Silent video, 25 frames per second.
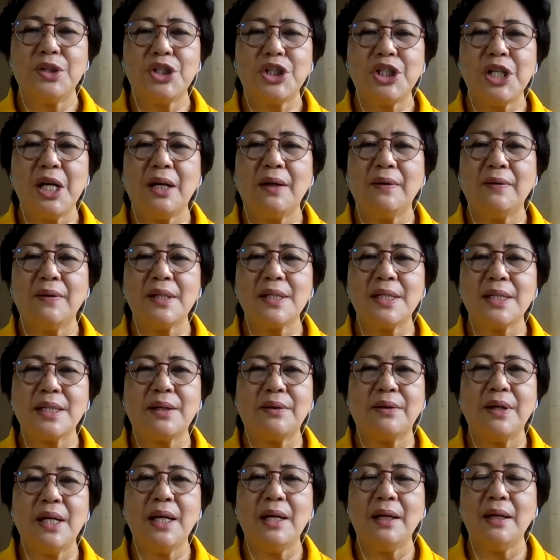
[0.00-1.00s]
could you share
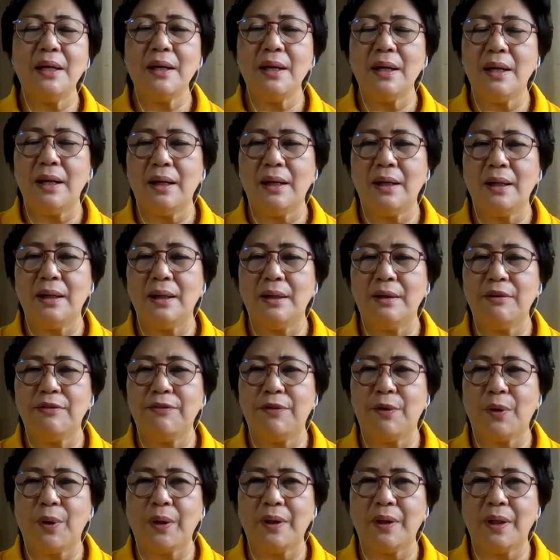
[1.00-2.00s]
the screen
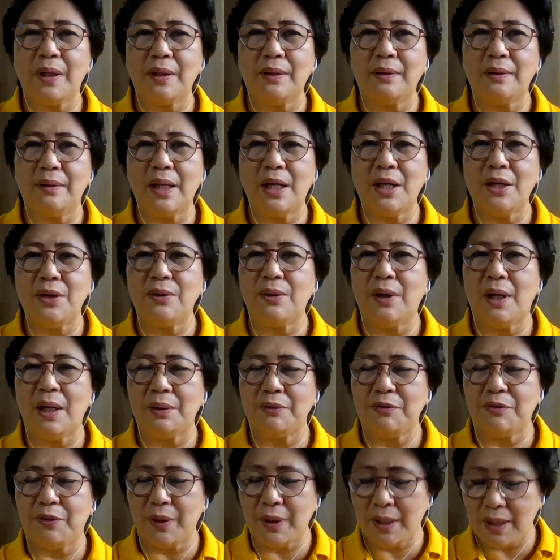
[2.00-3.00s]
for the
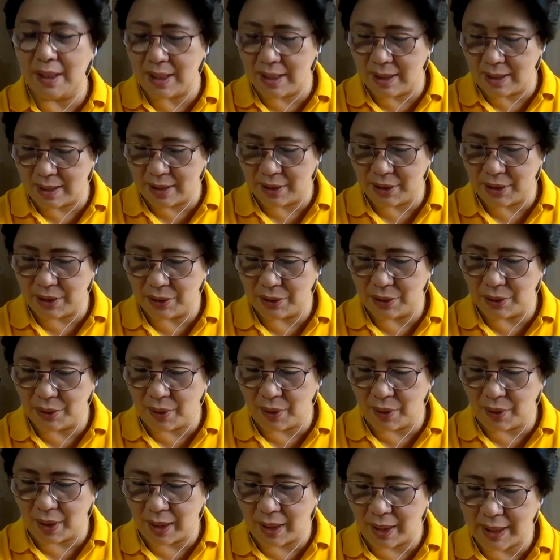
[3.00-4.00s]

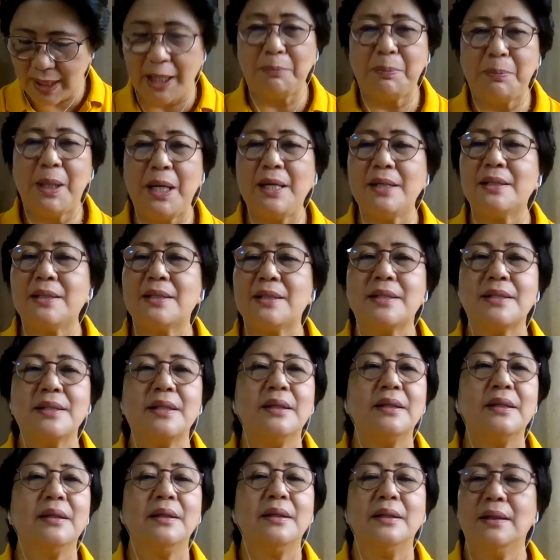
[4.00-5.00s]
URL,
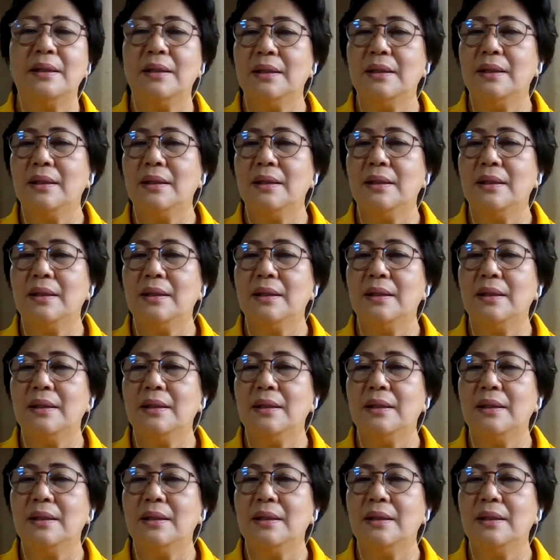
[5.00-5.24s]
please?